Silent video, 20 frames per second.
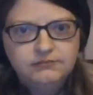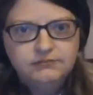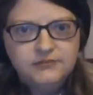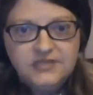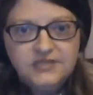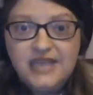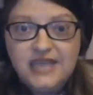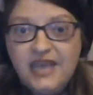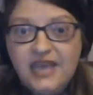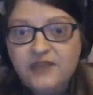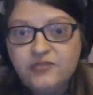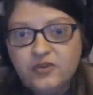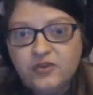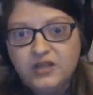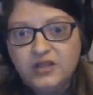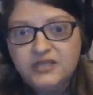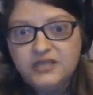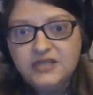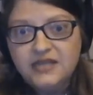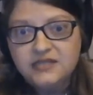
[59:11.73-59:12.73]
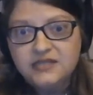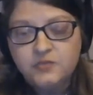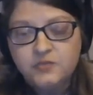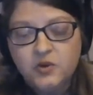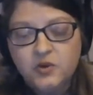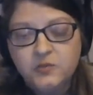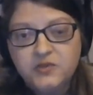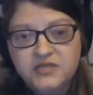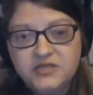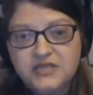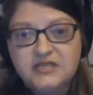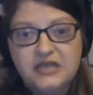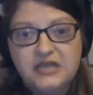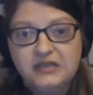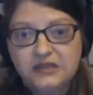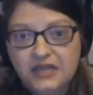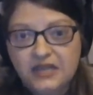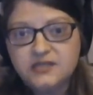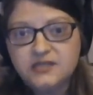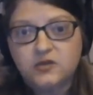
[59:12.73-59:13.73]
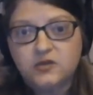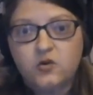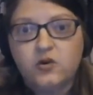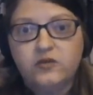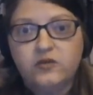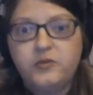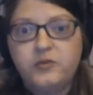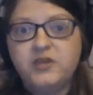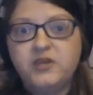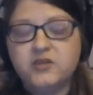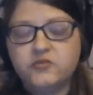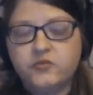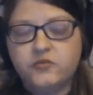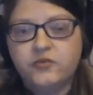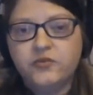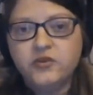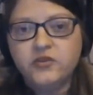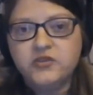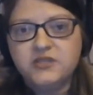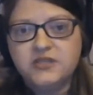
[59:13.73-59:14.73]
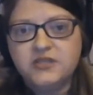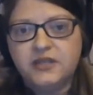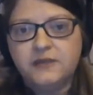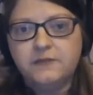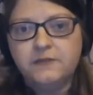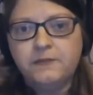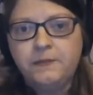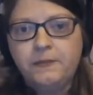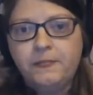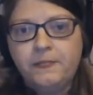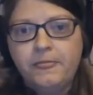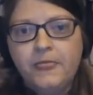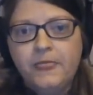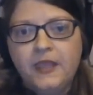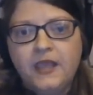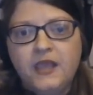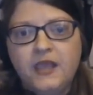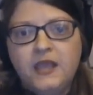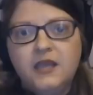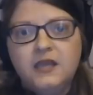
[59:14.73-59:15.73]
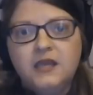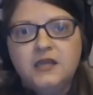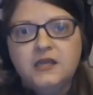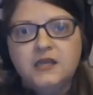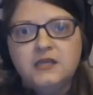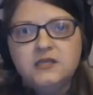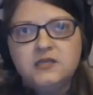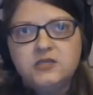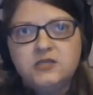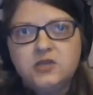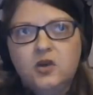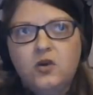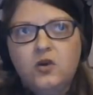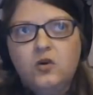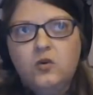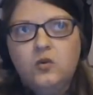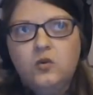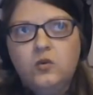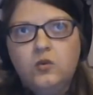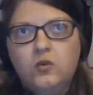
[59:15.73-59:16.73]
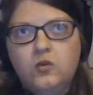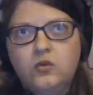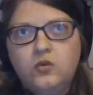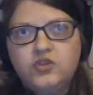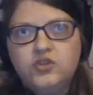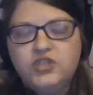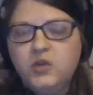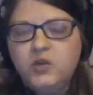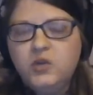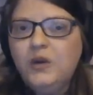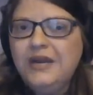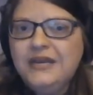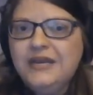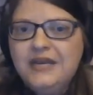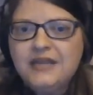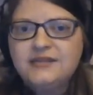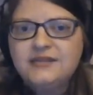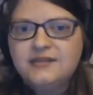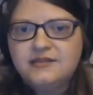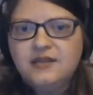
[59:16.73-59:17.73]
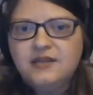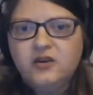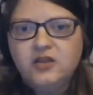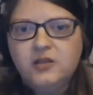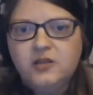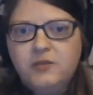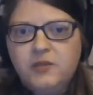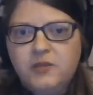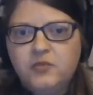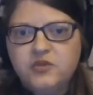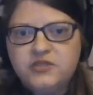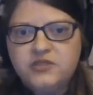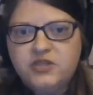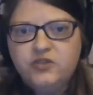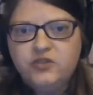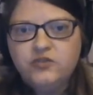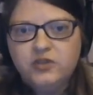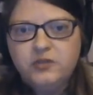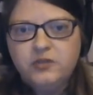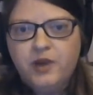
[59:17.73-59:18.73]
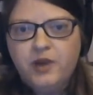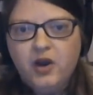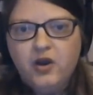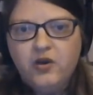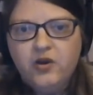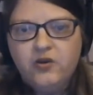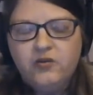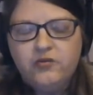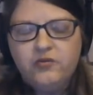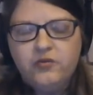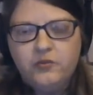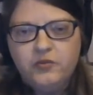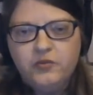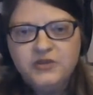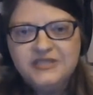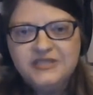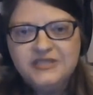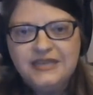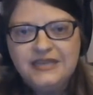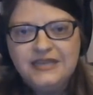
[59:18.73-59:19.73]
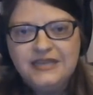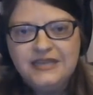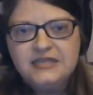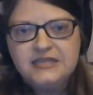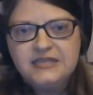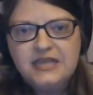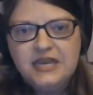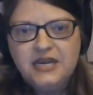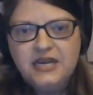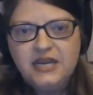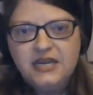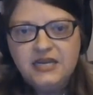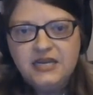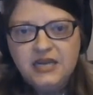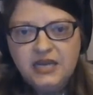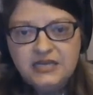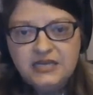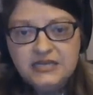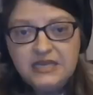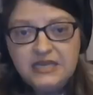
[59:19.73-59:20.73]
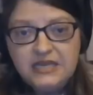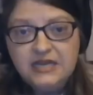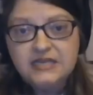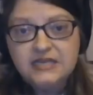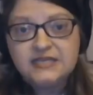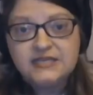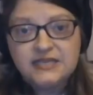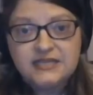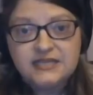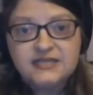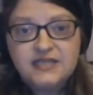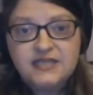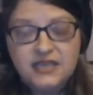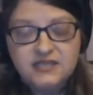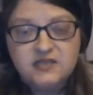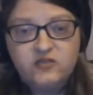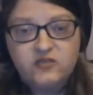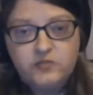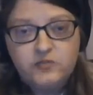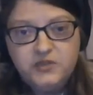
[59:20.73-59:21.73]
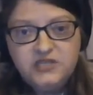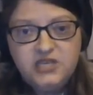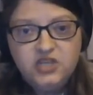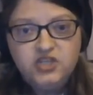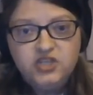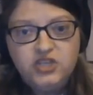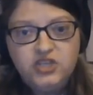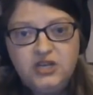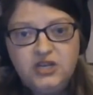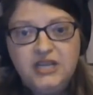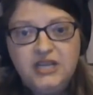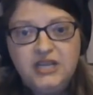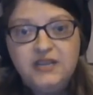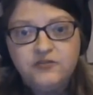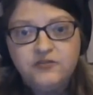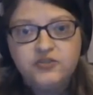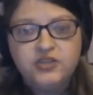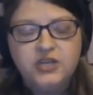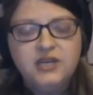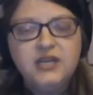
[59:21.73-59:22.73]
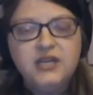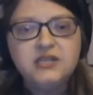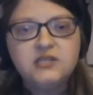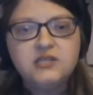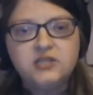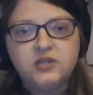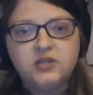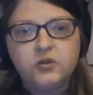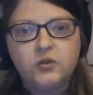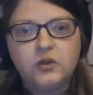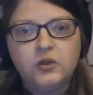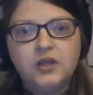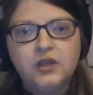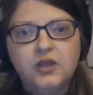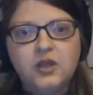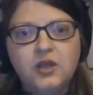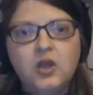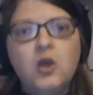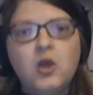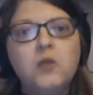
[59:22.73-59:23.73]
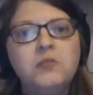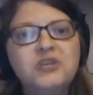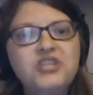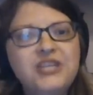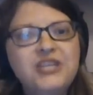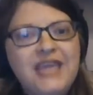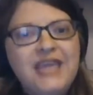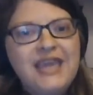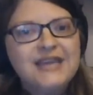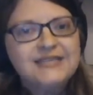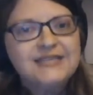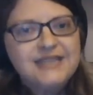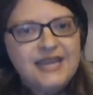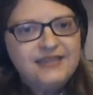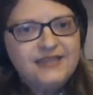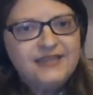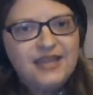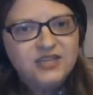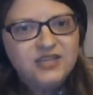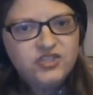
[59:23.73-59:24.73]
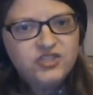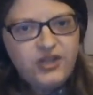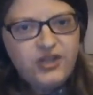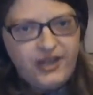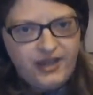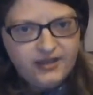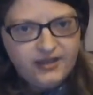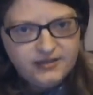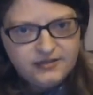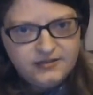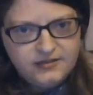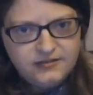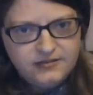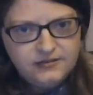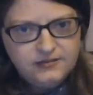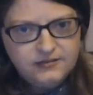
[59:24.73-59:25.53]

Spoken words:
dead for all intents and purposes unless the Court of Appeals reverses it. So she wouldn't necessarily be procedurally barred from presenting this in a successive petition if she needs to, but she can't take that chance.